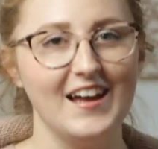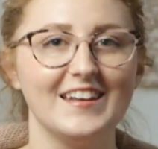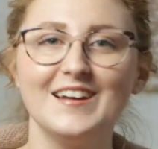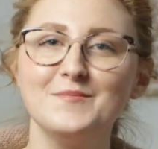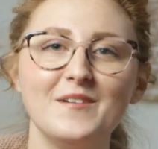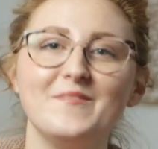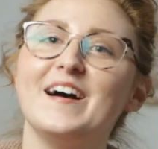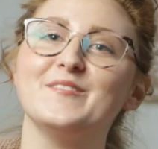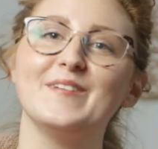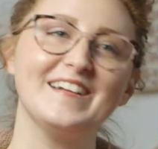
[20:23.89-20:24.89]
And I'm not
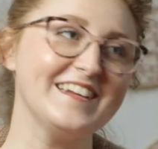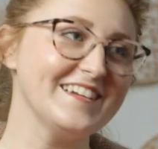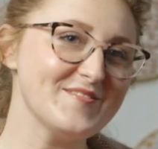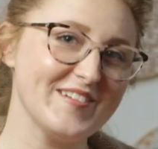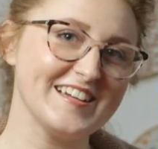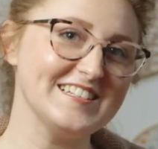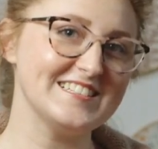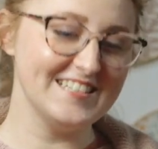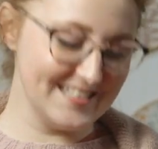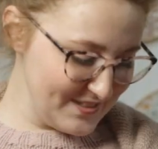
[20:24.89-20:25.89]
mad about it
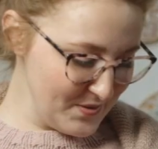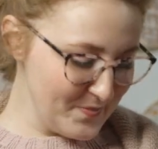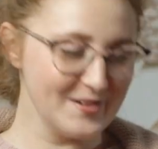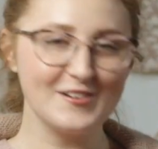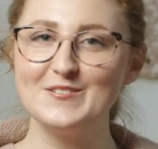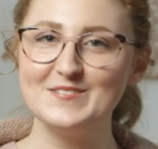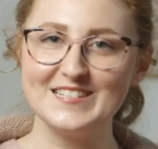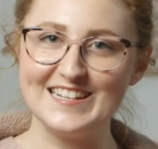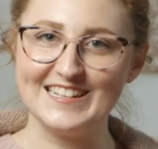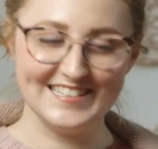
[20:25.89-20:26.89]
because it's super
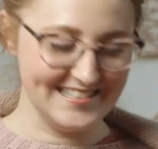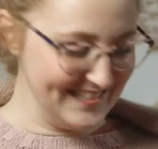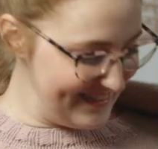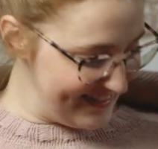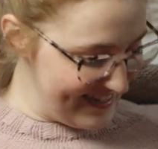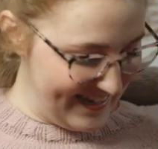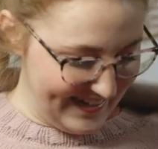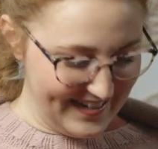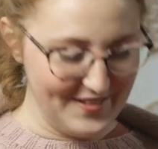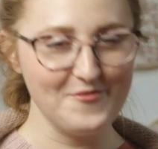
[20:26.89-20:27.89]
cozy. And
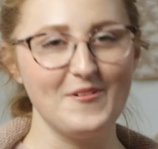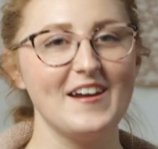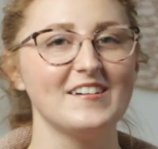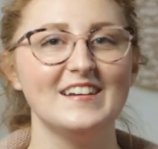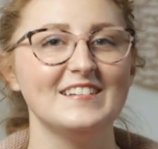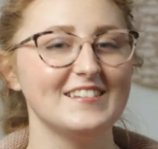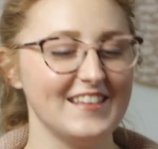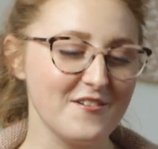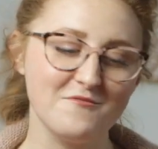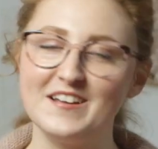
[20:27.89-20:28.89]
I wear it
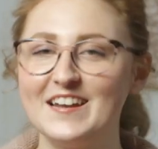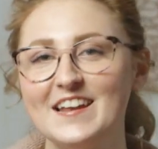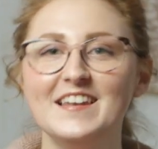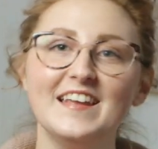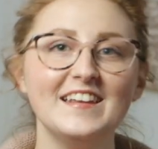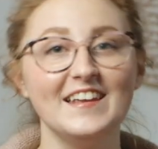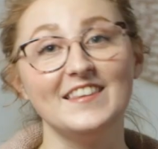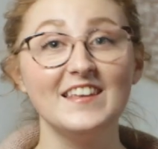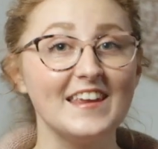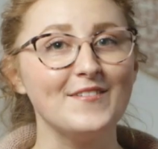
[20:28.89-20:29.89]
like when I knit
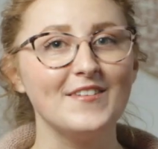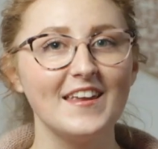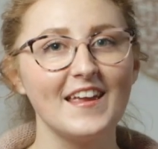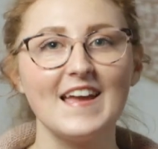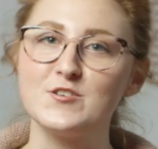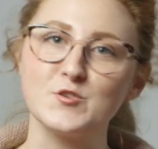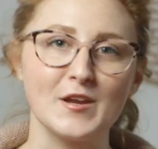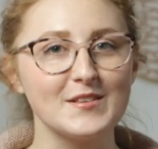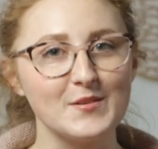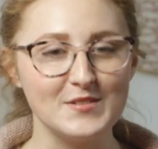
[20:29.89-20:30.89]
in the evening and
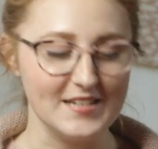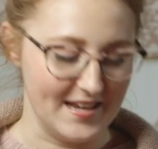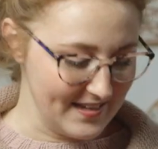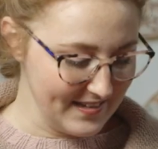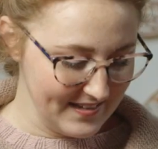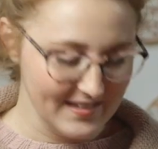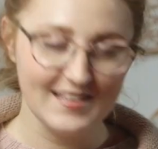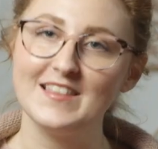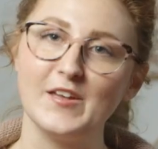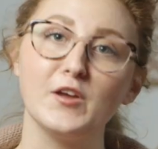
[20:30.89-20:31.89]
drink some tea
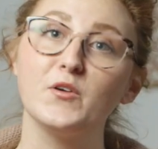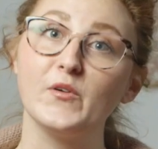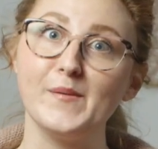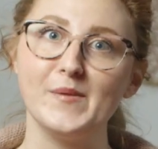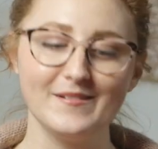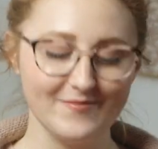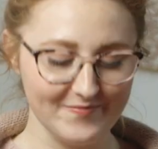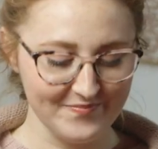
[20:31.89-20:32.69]
like a grandma.